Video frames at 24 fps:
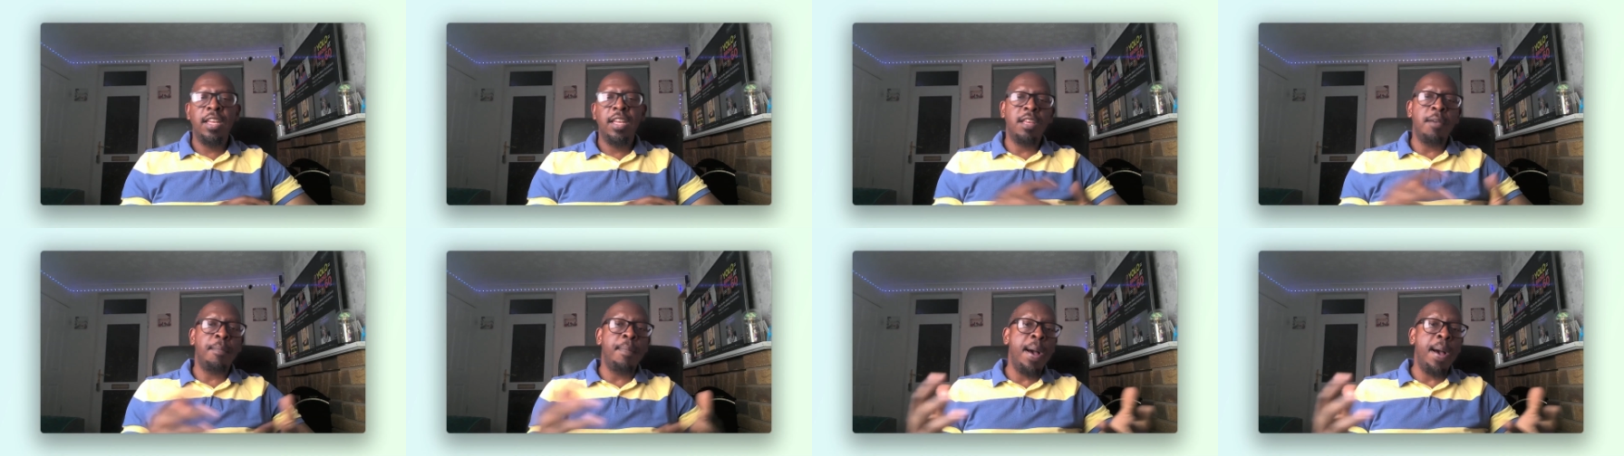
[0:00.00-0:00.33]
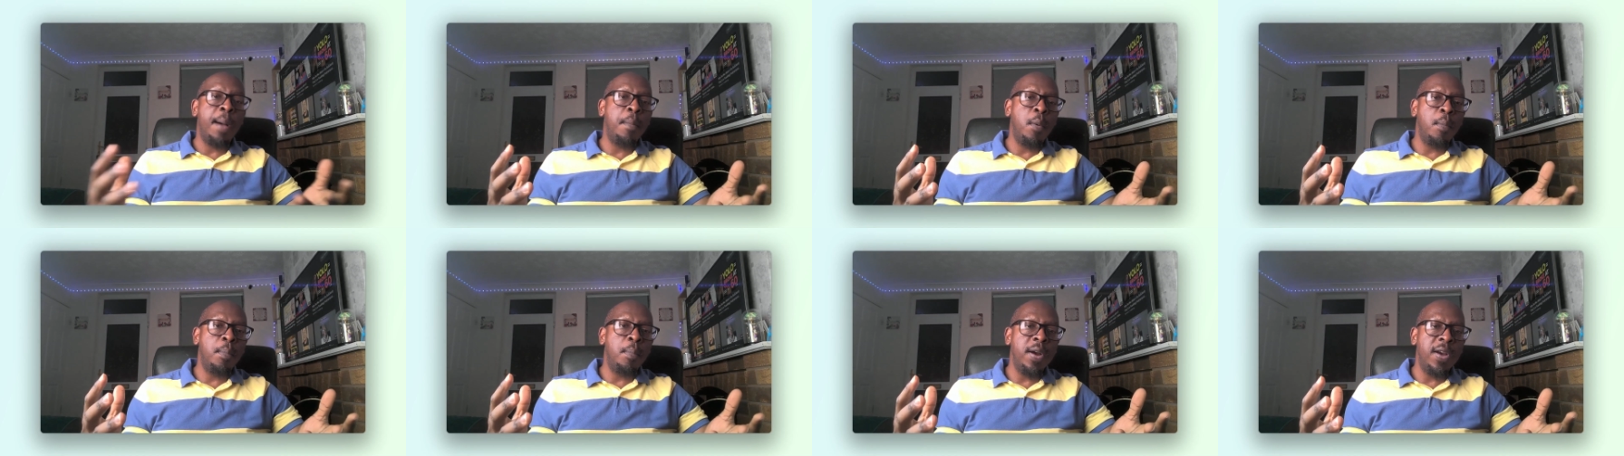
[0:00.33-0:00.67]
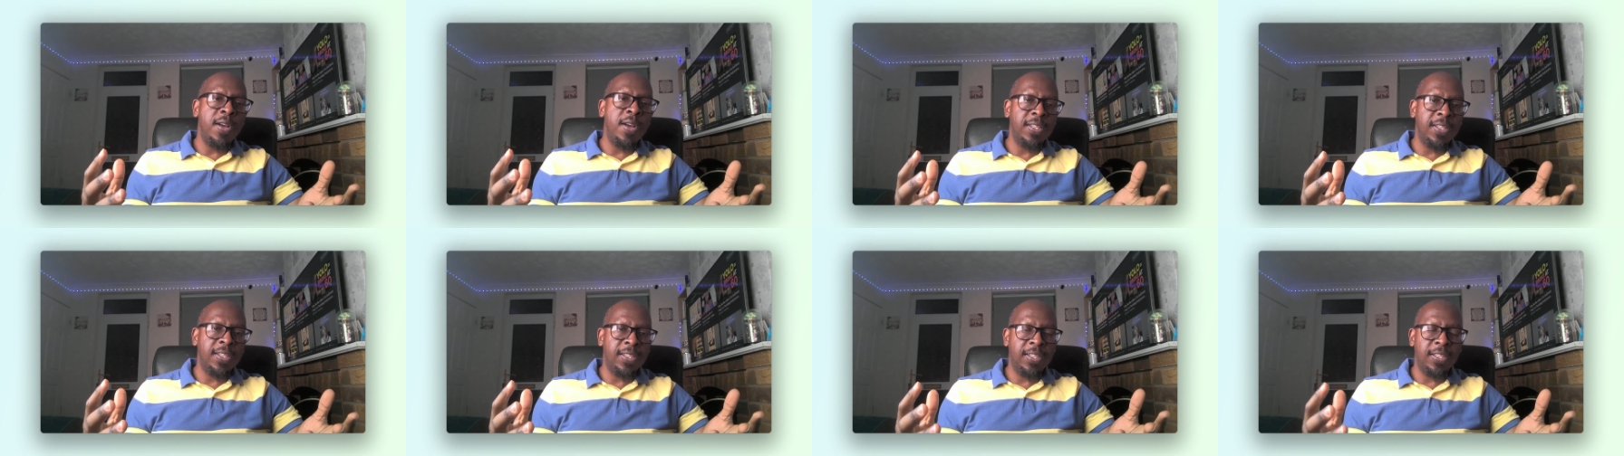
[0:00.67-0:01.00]
The bubble
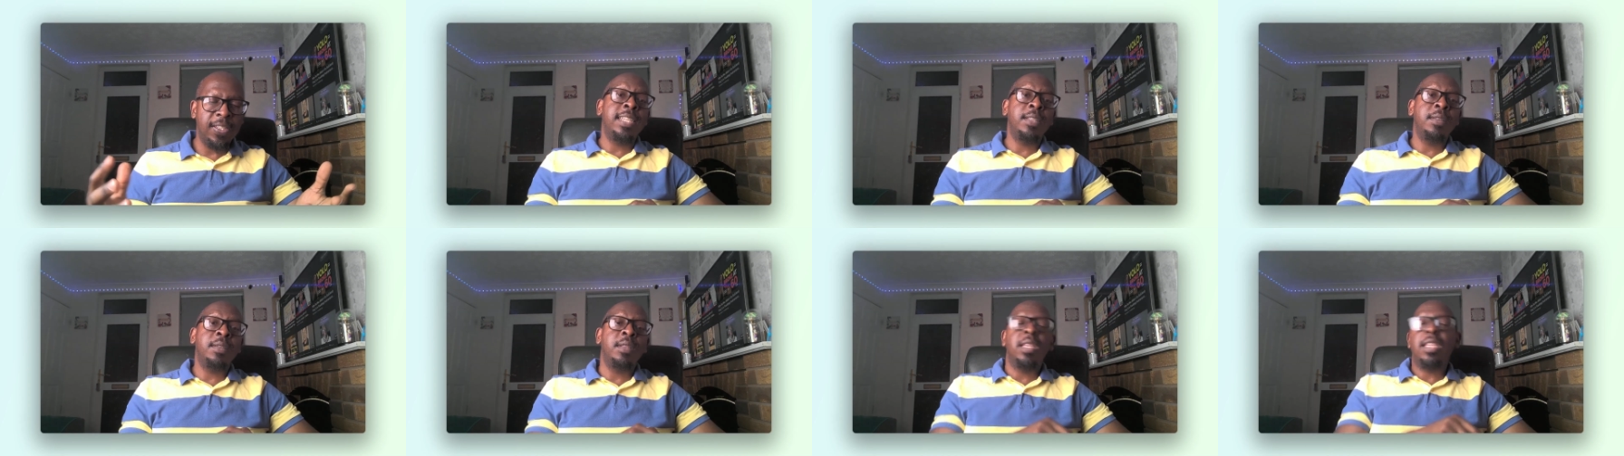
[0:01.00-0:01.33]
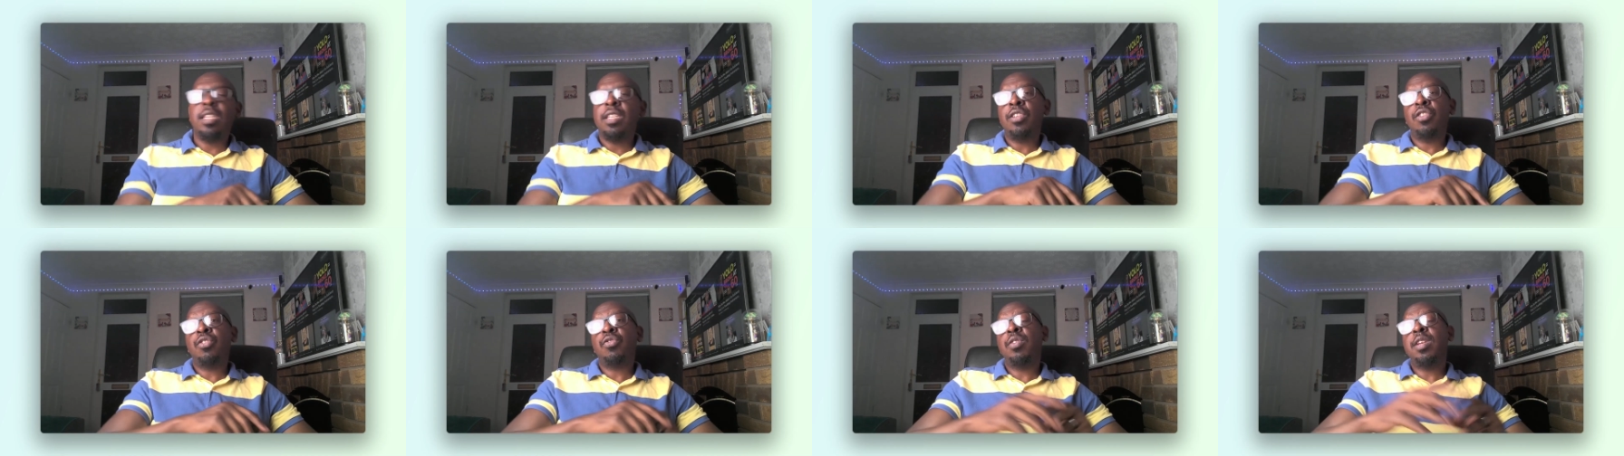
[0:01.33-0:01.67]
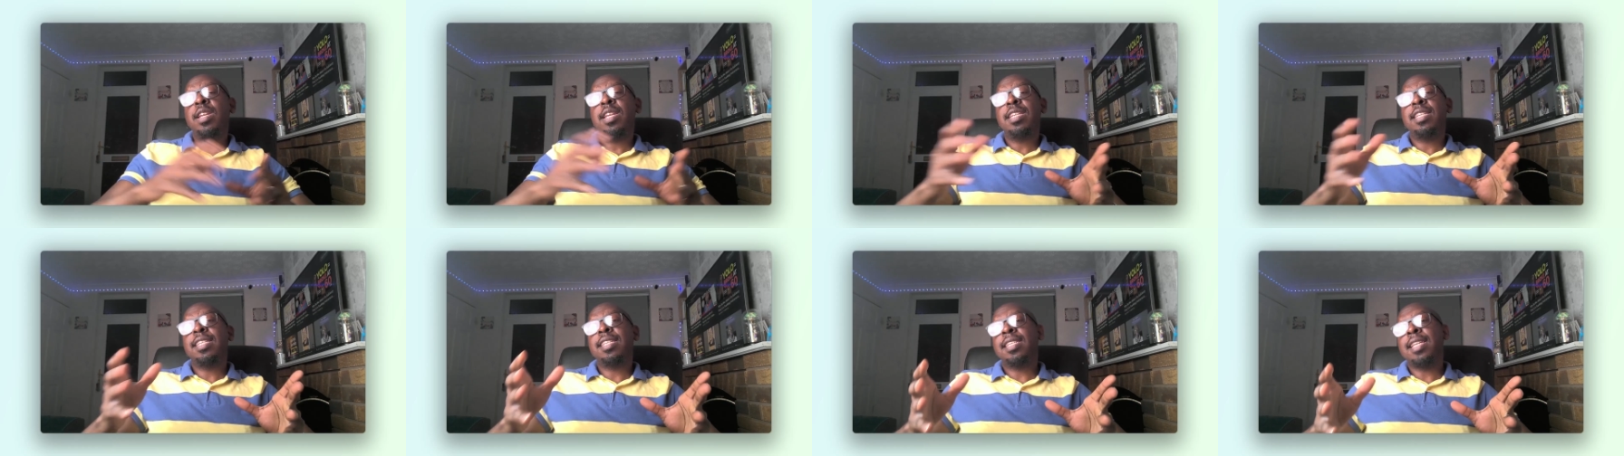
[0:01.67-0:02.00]
bursts. This is
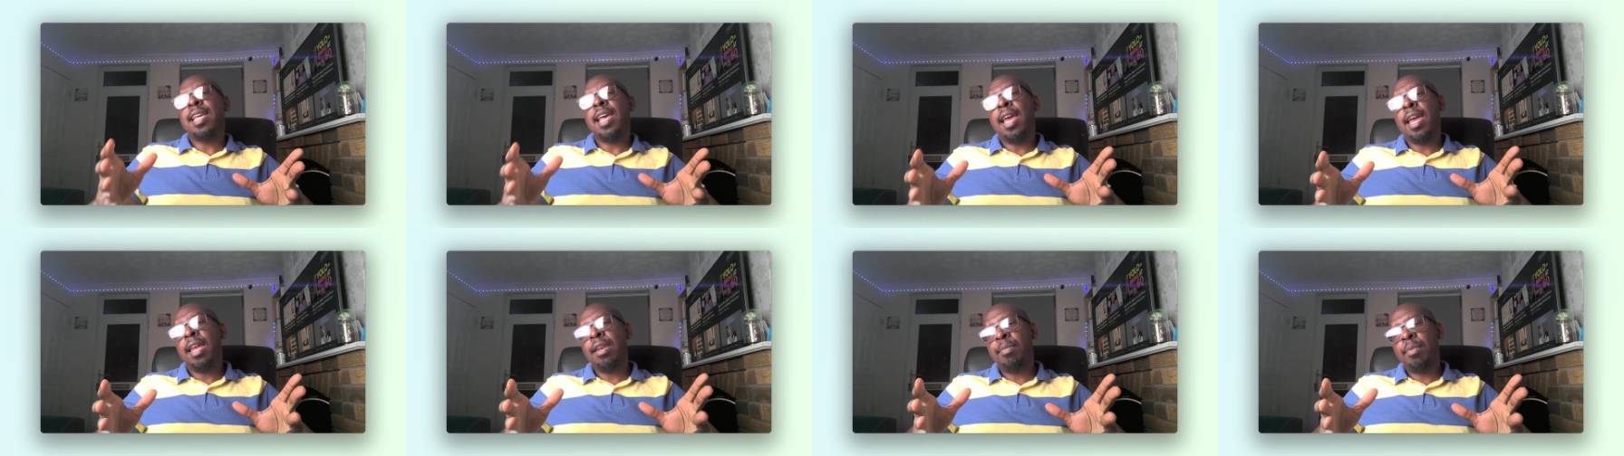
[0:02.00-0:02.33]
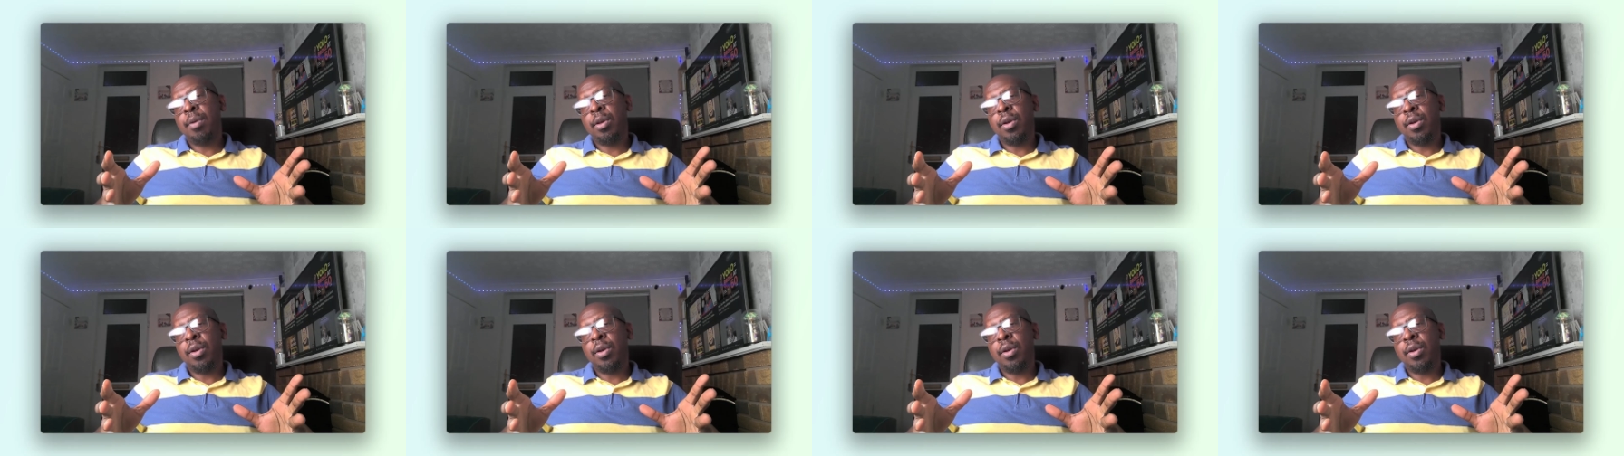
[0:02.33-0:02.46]
really sad